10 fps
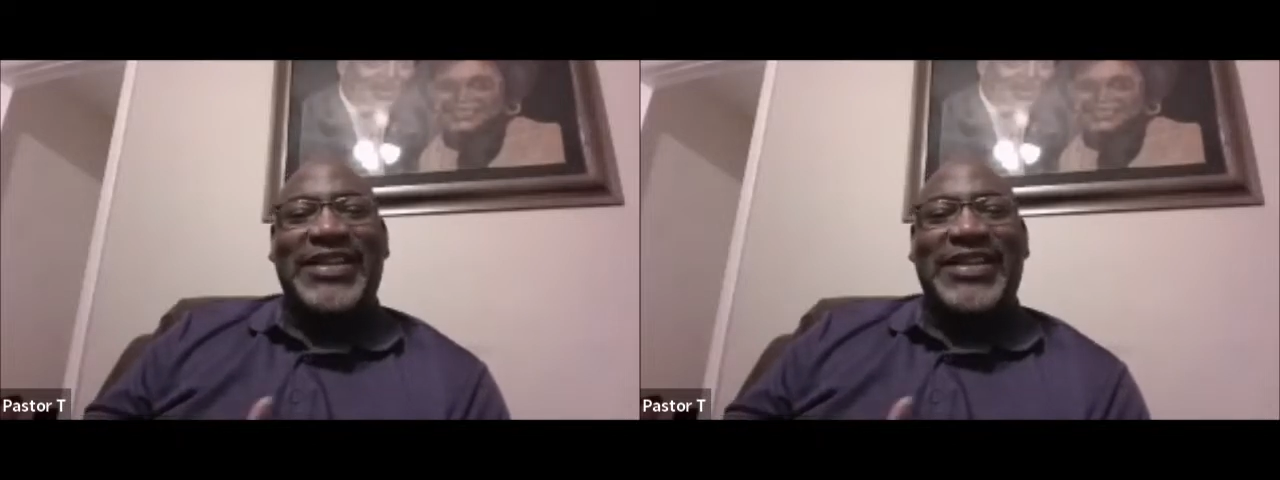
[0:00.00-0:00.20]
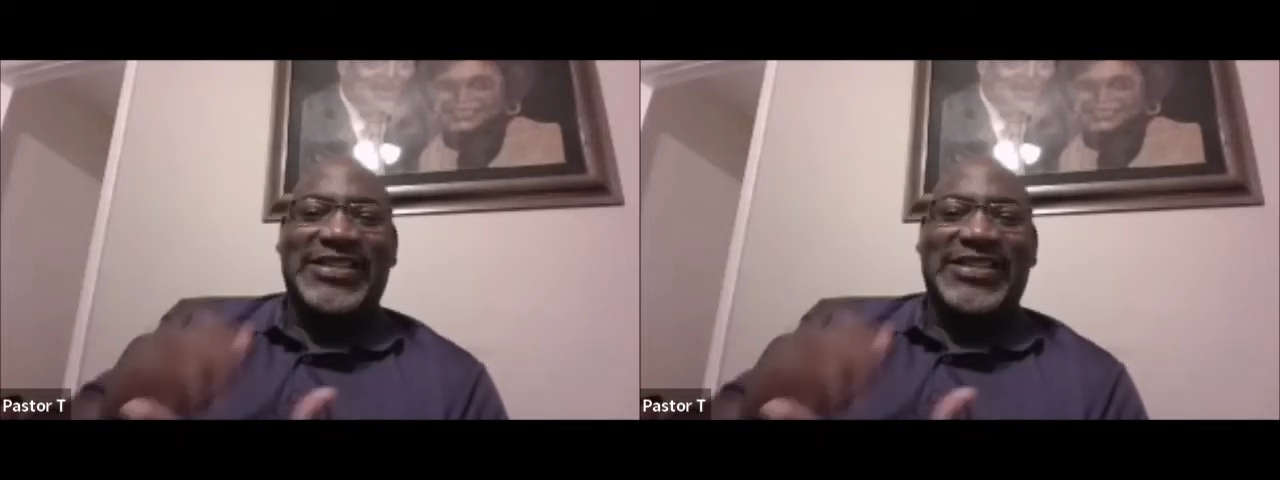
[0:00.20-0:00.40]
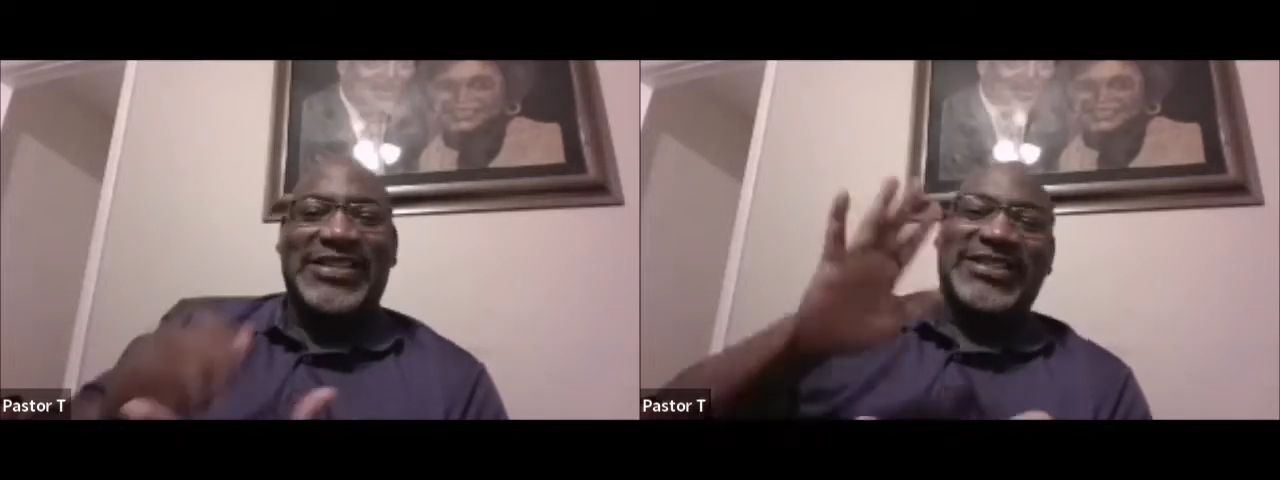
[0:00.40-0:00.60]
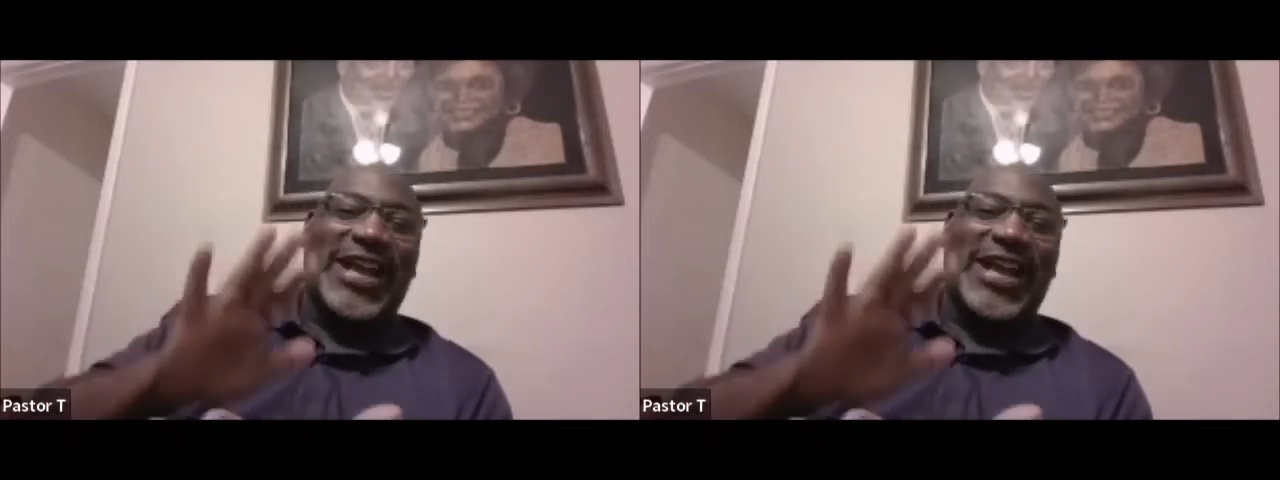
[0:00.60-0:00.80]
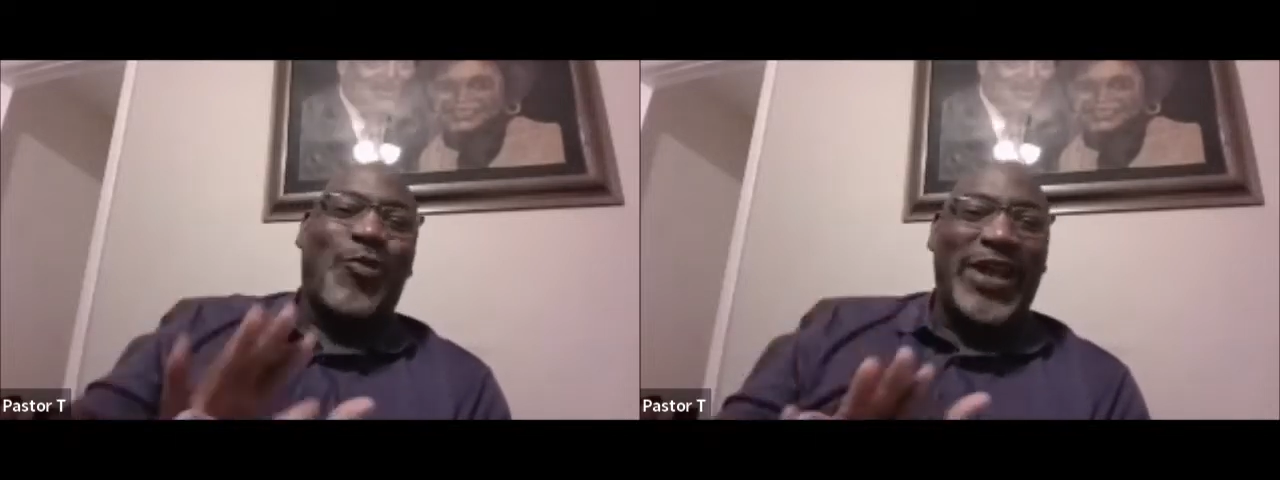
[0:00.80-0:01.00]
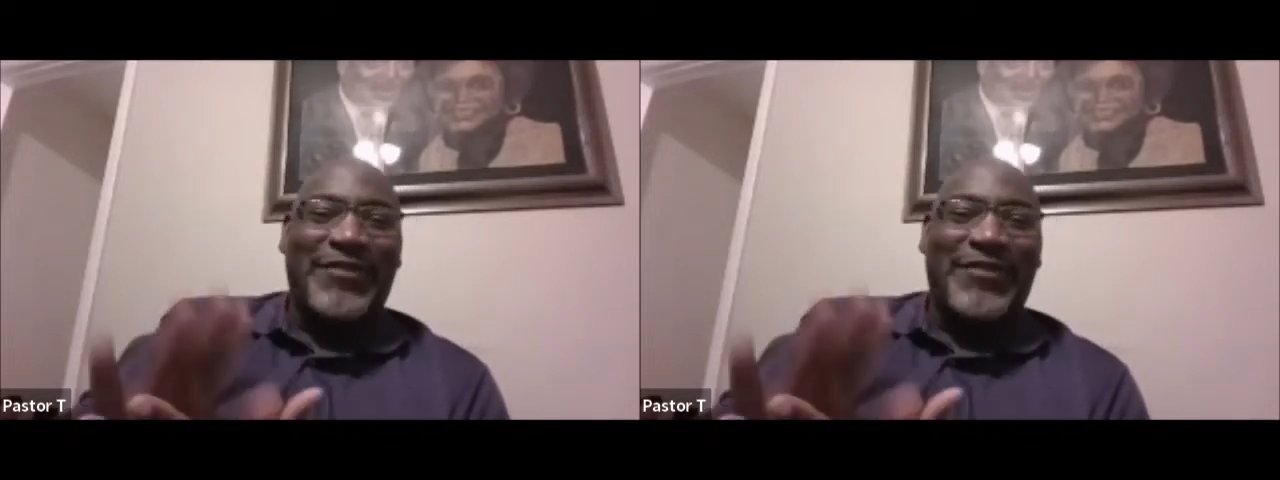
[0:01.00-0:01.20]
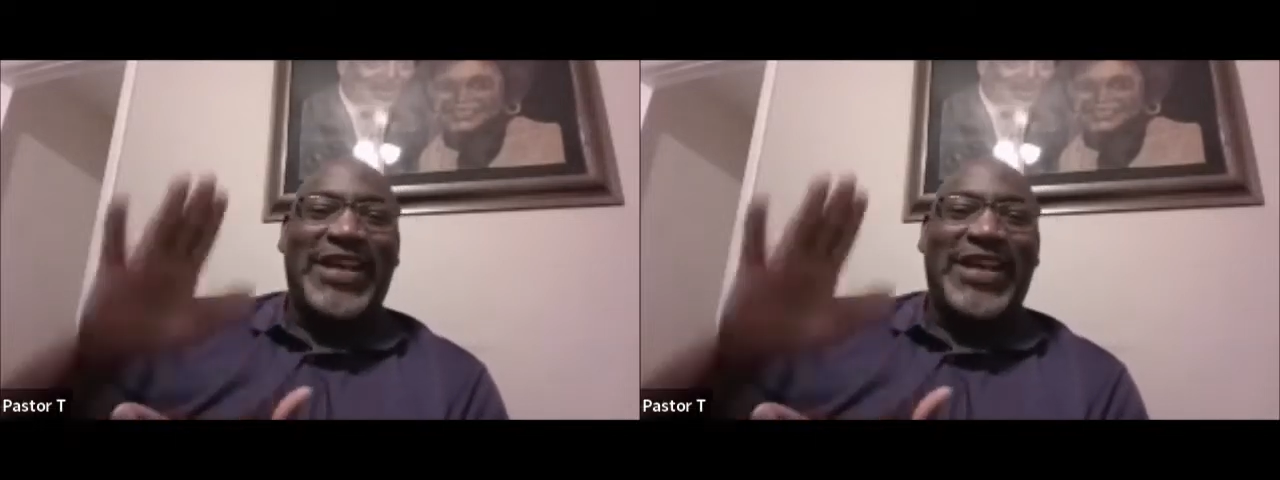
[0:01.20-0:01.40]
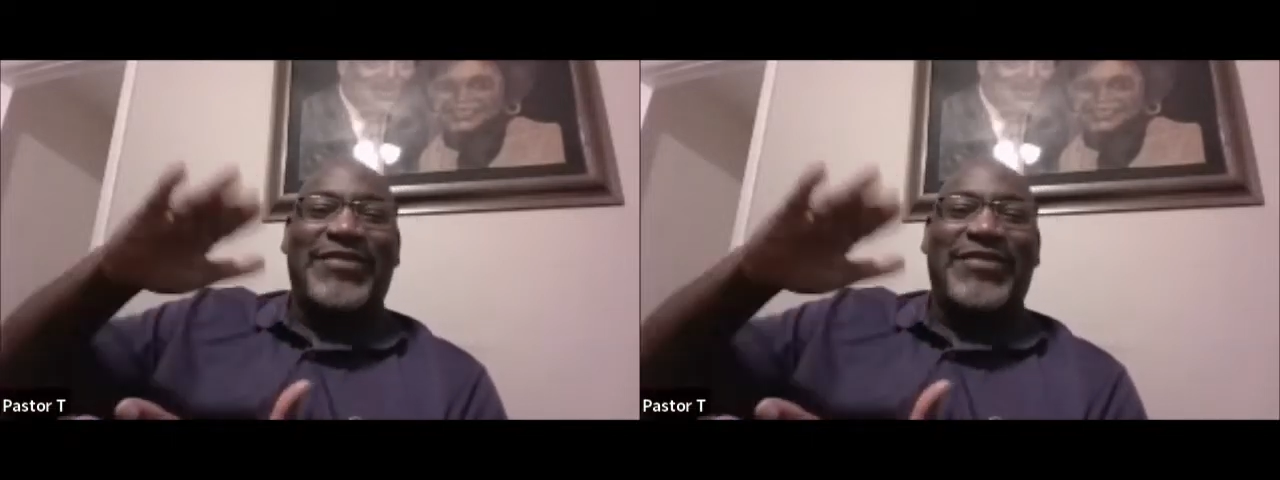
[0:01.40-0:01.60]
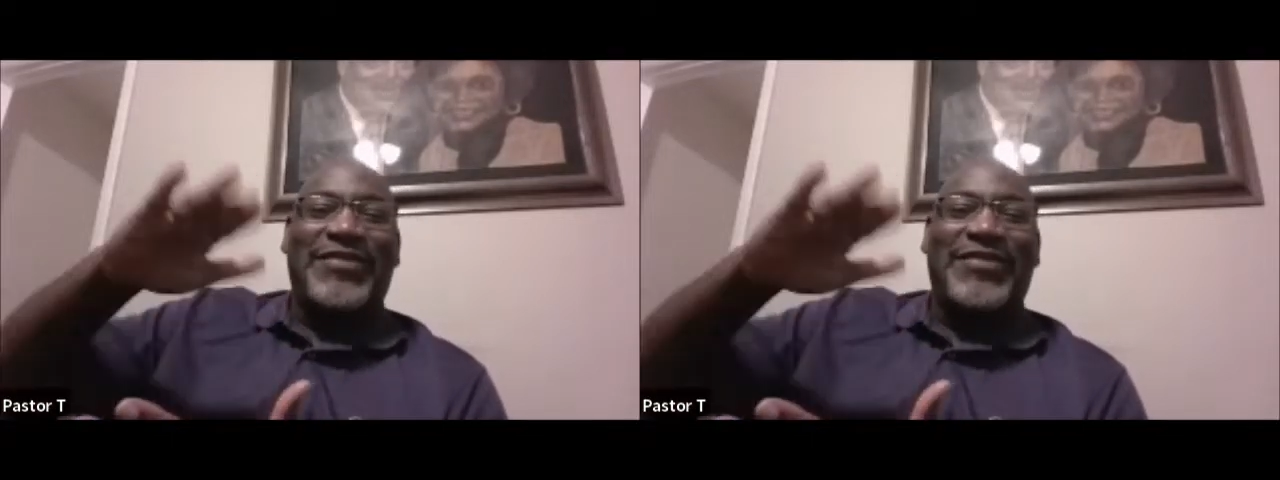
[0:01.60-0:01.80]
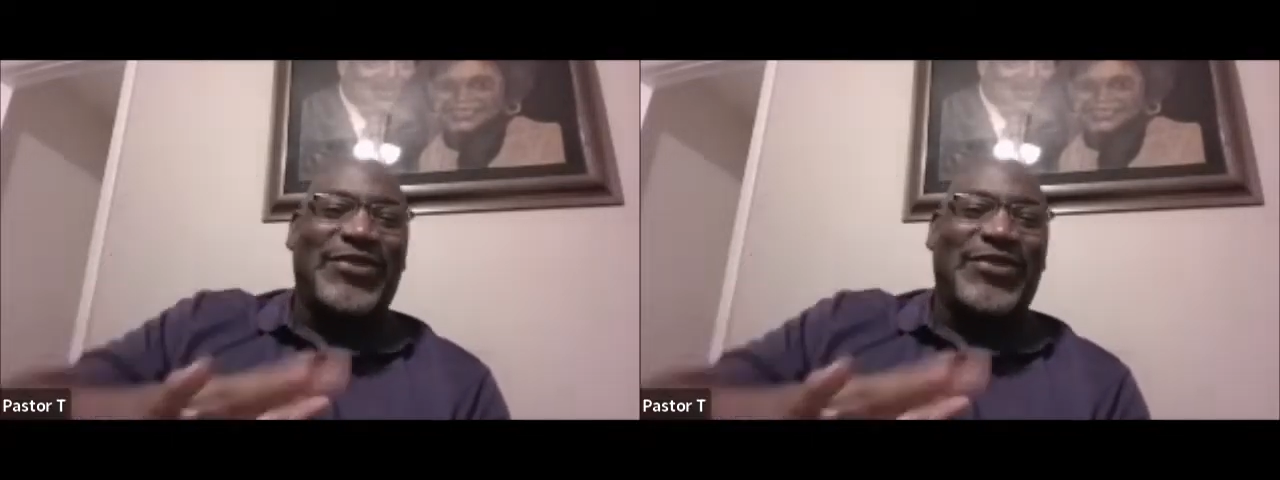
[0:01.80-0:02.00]
it's like a wave. Every
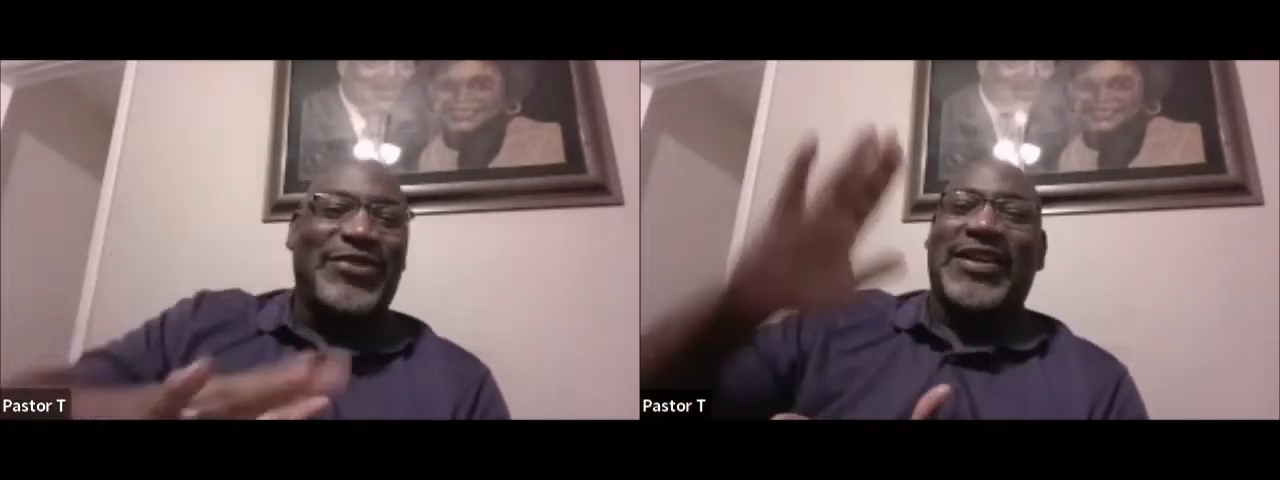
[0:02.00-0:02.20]
day you kind of